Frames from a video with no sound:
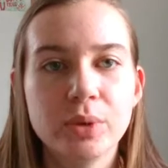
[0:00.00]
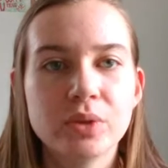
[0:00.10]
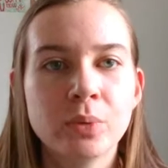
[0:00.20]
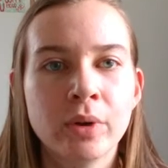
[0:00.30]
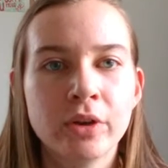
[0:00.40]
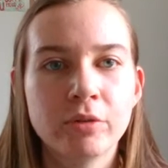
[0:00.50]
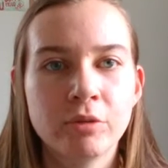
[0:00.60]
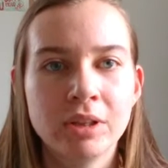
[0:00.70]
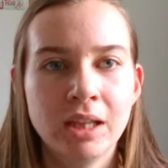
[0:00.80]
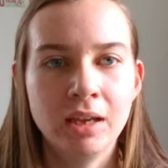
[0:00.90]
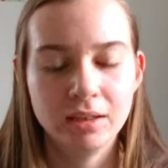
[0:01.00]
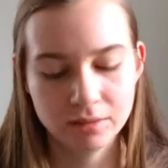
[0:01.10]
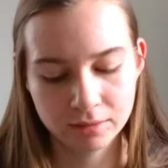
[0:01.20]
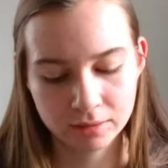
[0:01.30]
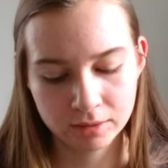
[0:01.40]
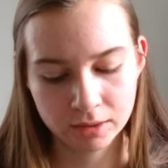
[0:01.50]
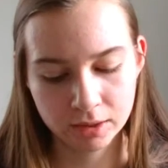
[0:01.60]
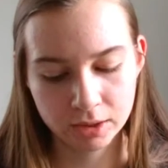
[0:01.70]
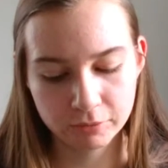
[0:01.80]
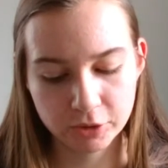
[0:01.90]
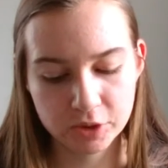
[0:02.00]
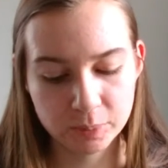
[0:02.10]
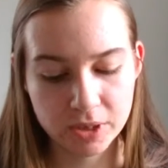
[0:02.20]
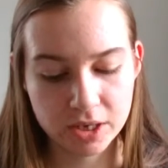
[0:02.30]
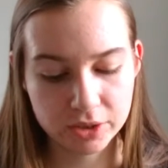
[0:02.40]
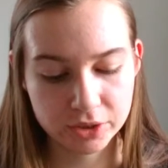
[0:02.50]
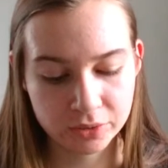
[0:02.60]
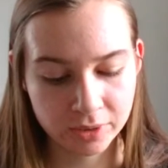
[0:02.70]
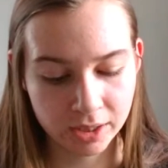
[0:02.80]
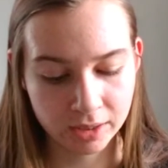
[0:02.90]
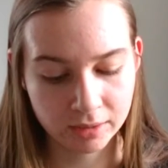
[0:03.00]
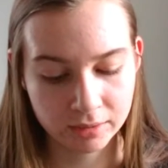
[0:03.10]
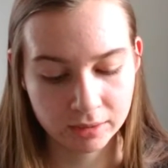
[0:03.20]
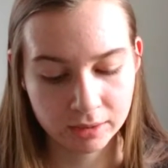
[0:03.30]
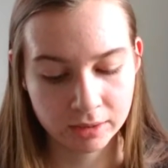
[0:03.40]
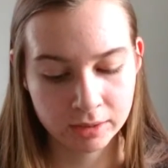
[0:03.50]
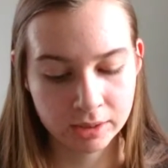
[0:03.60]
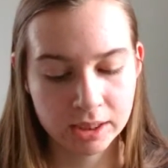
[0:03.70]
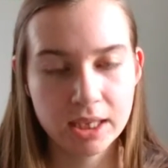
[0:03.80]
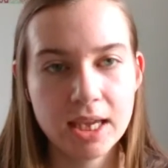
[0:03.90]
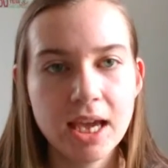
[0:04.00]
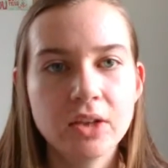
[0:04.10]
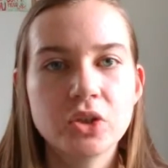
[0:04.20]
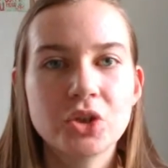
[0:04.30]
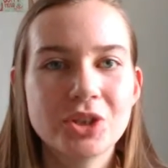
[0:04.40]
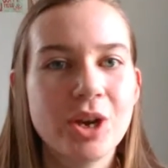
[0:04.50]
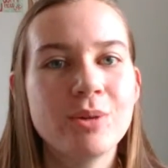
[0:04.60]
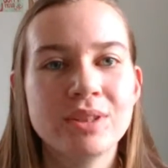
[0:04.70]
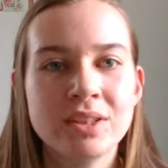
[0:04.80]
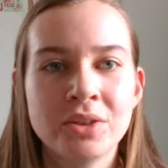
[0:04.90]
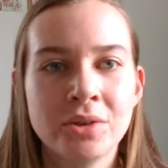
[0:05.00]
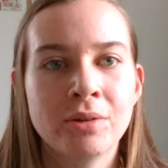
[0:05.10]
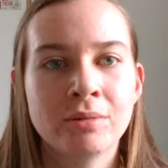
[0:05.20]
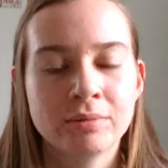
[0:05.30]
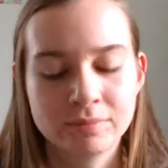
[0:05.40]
his wonderful light. 1 Peter 2:9. He has chosen you.